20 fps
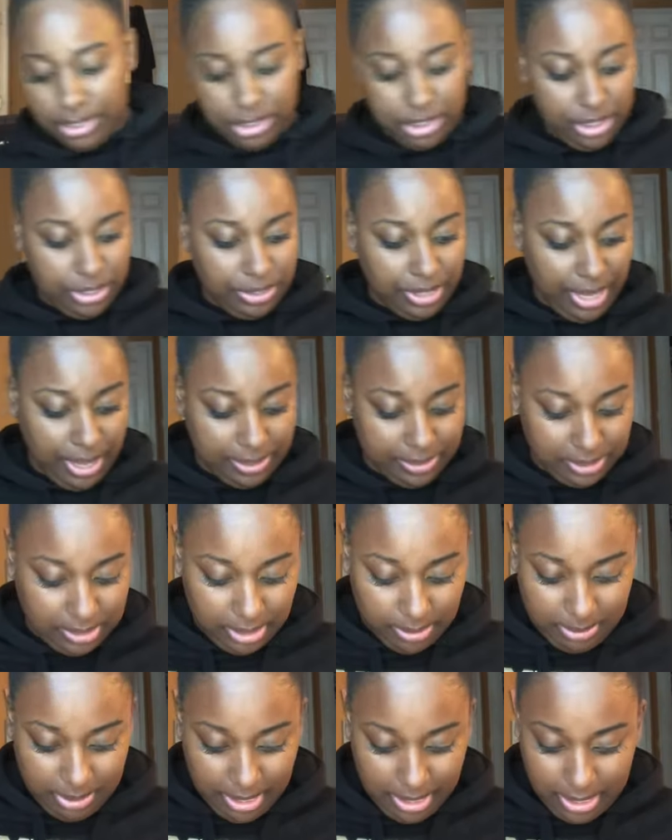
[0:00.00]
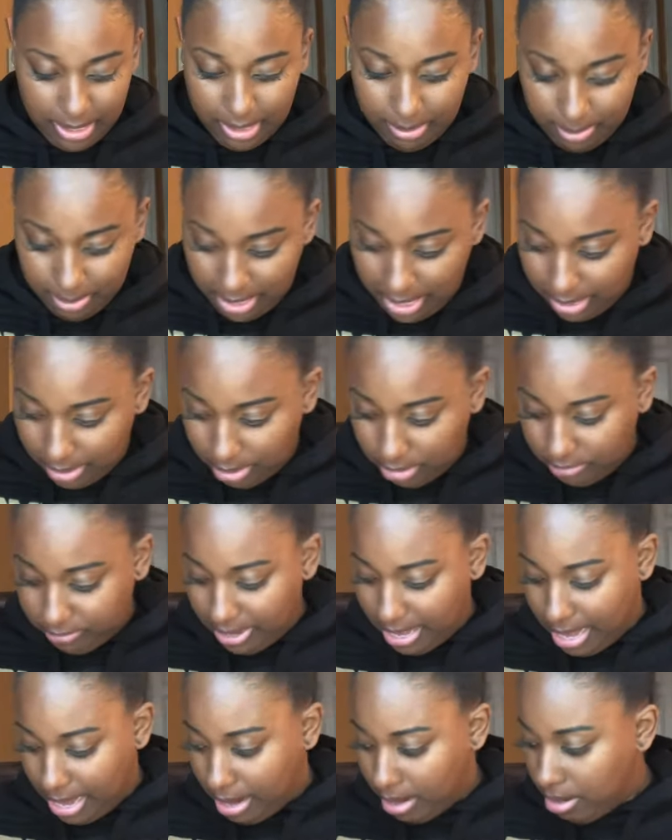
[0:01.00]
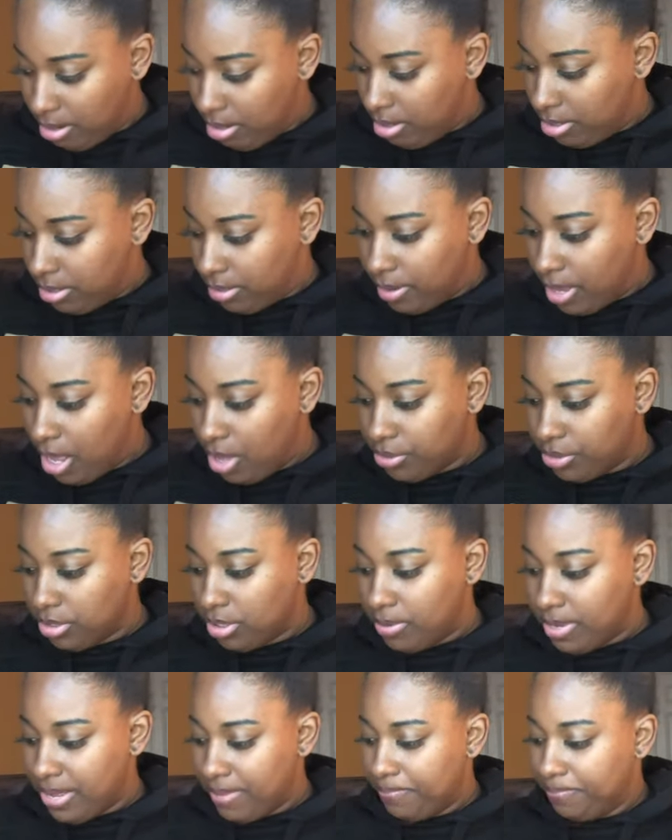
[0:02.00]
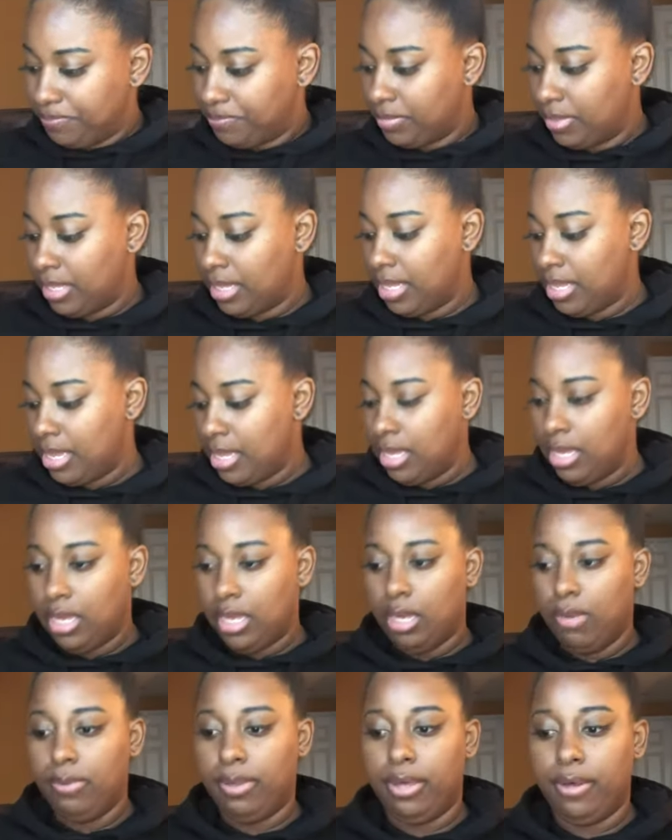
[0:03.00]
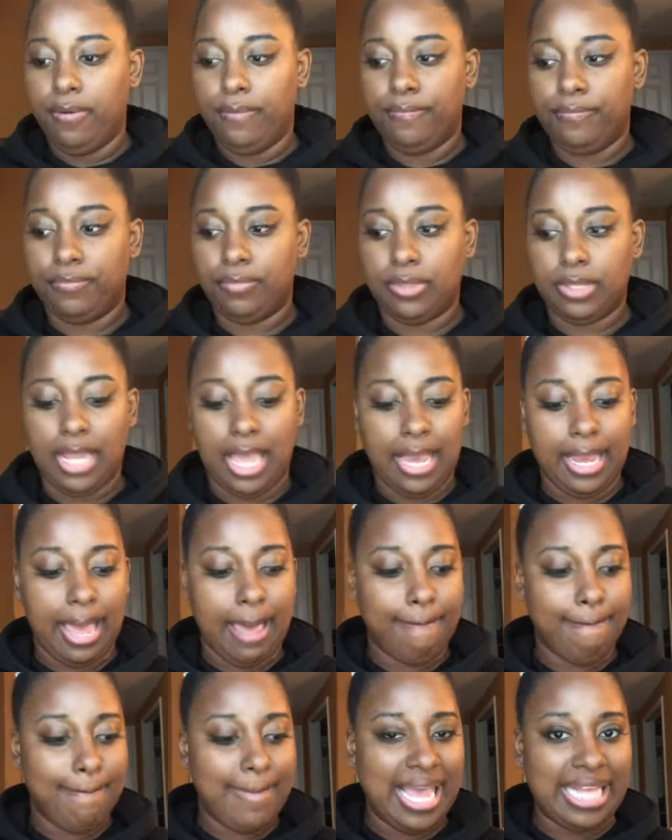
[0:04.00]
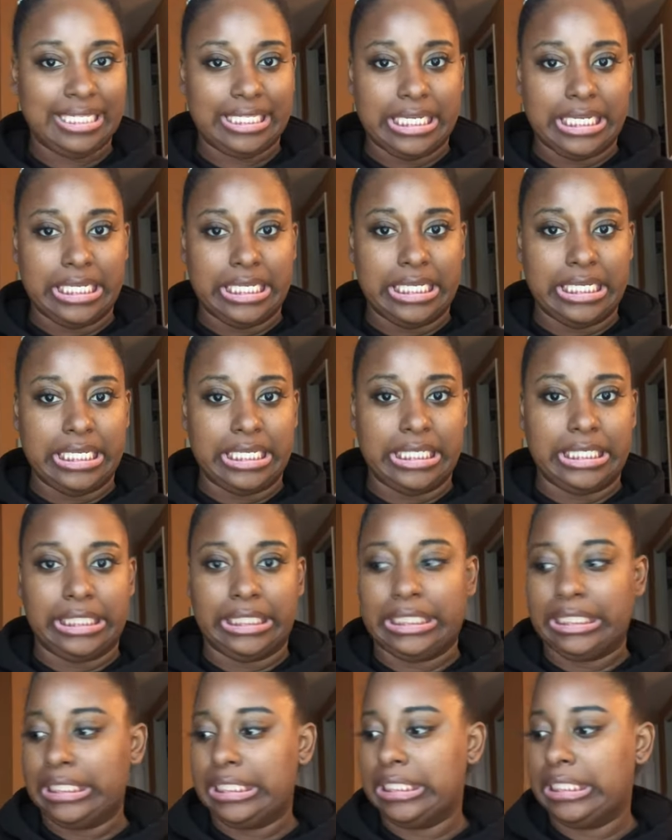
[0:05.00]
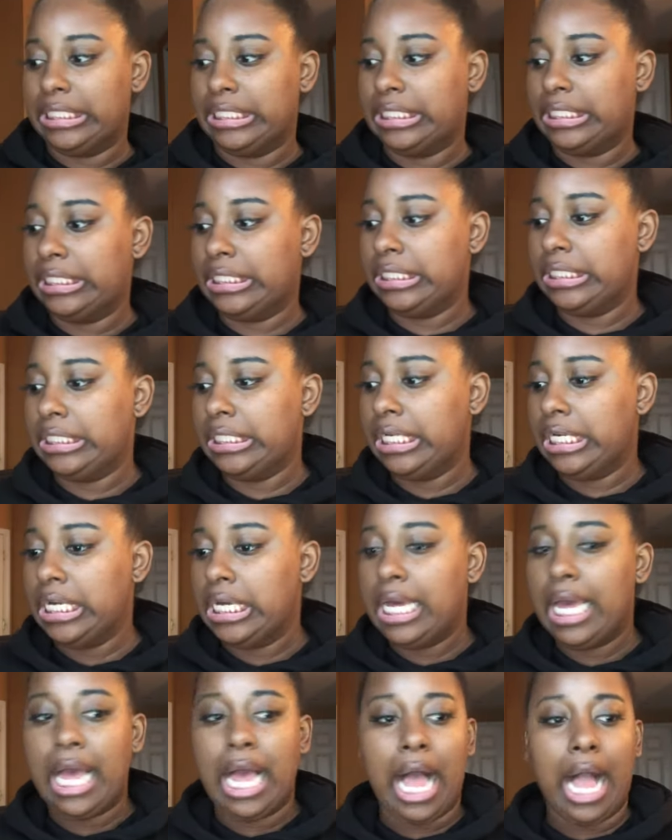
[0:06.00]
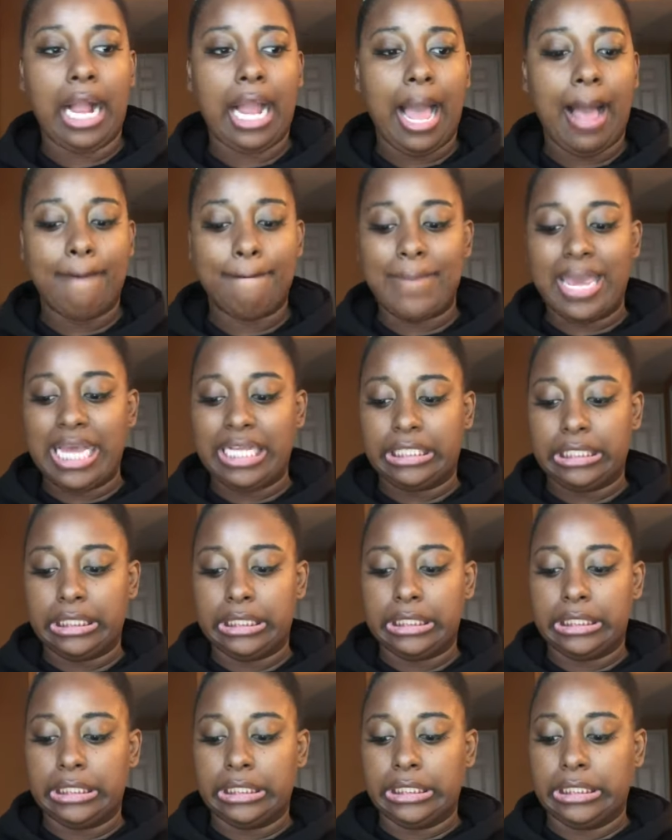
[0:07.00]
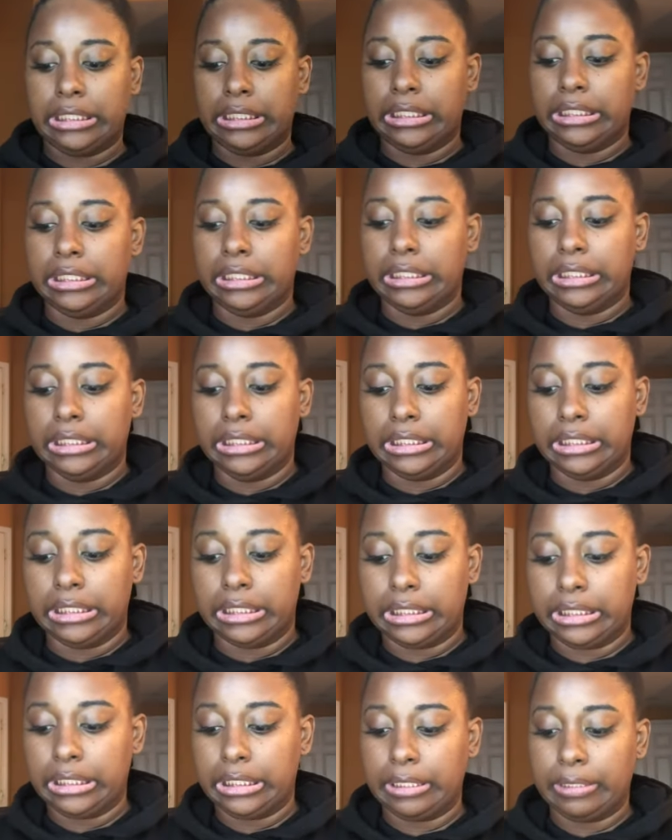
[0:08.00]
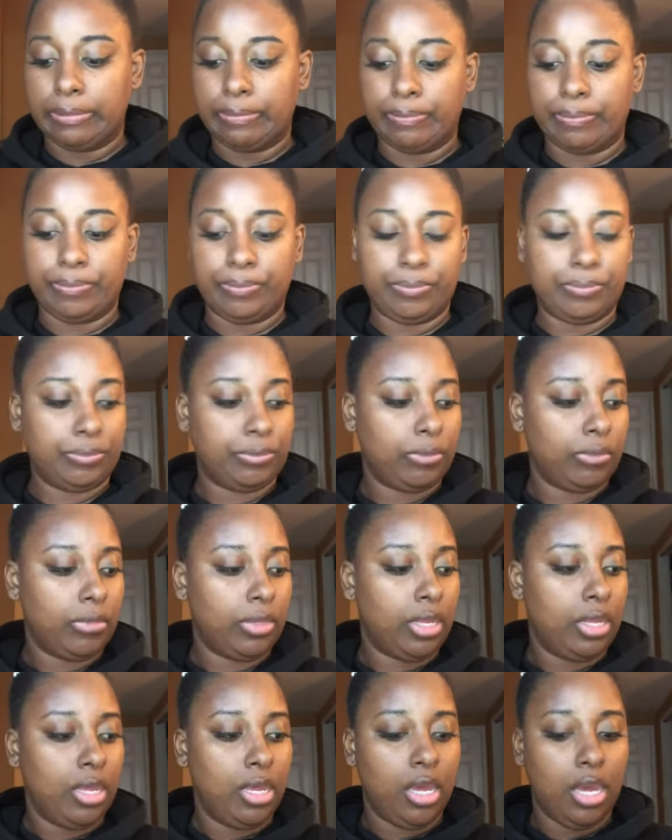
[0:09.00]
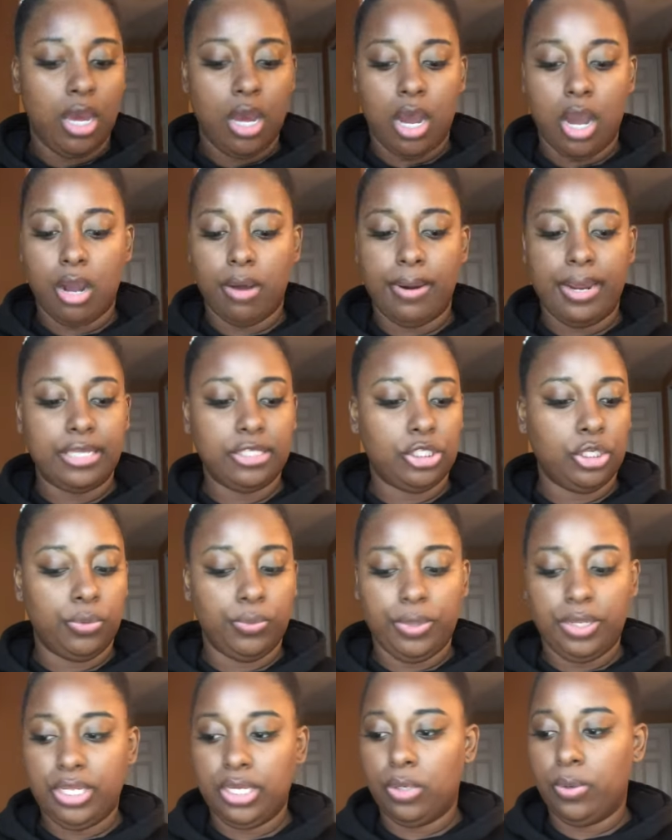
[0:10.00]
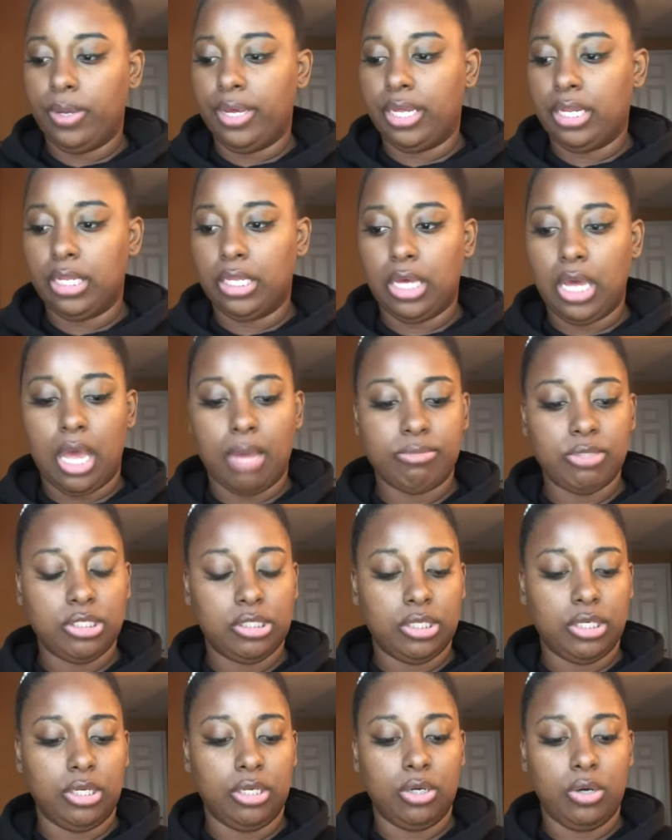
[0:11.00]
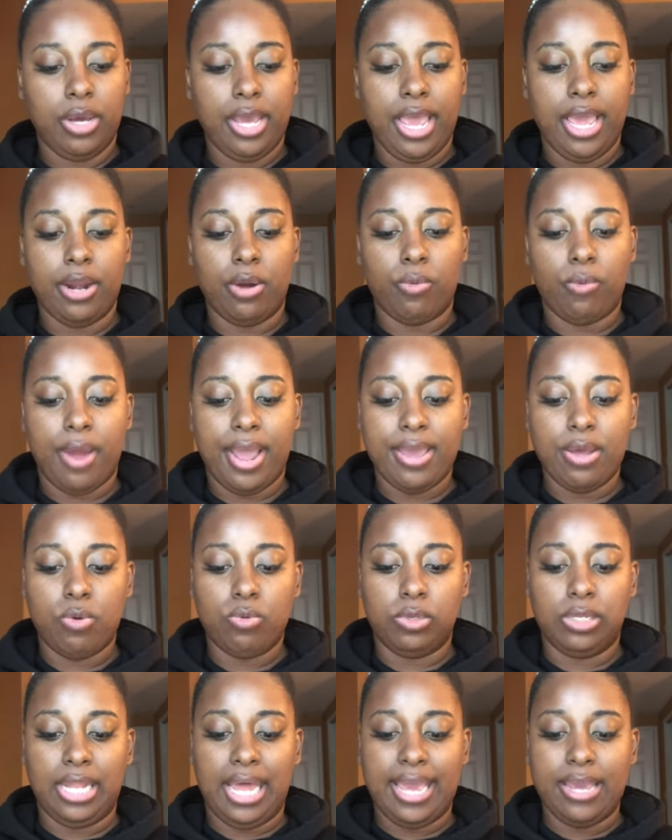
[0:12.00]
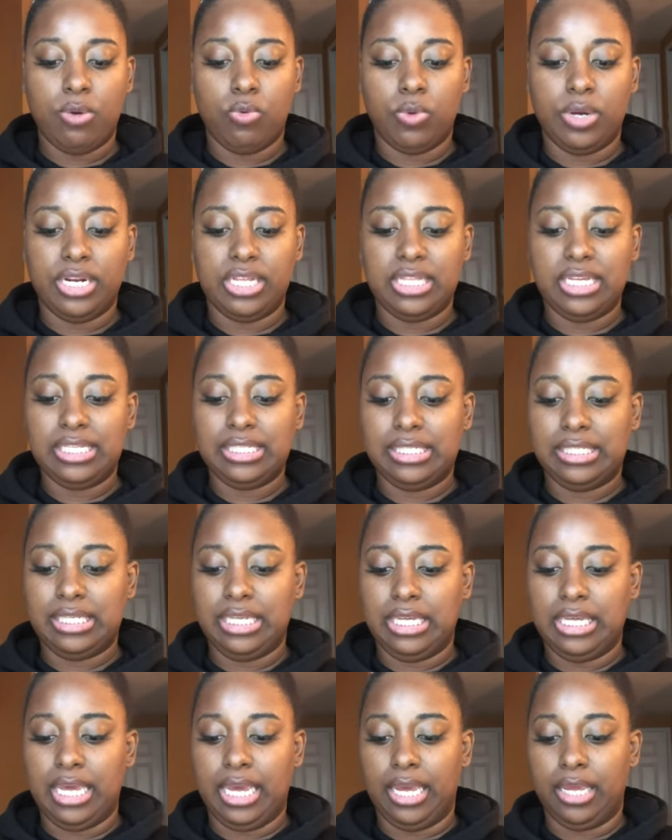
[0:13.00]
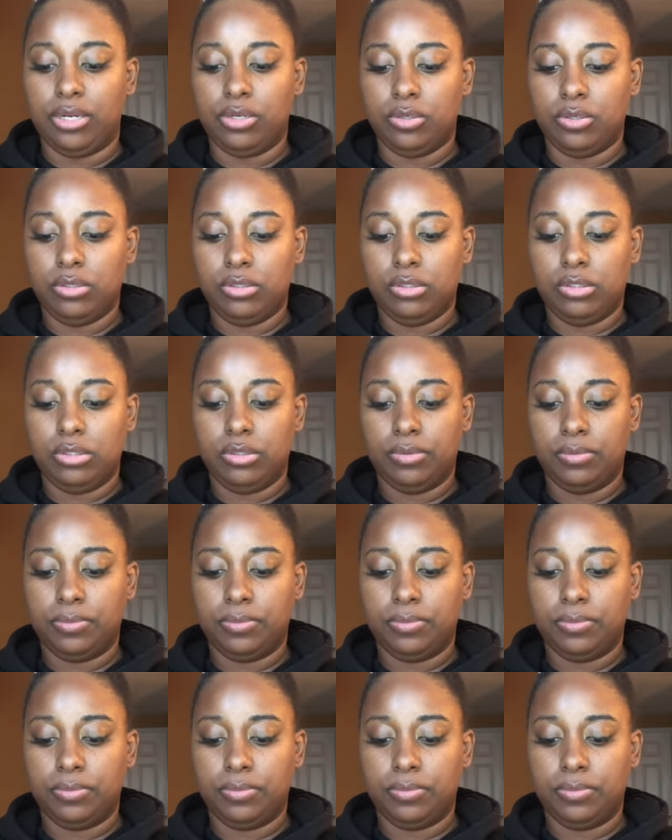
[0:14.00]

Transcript: to show y'all something. I ain't even got no fire. Hold on. Oh, you know what? Here we go. I got matches. I got matches. All right, so really quickly, I'm just gonna go ahead and write, light one of these tea candles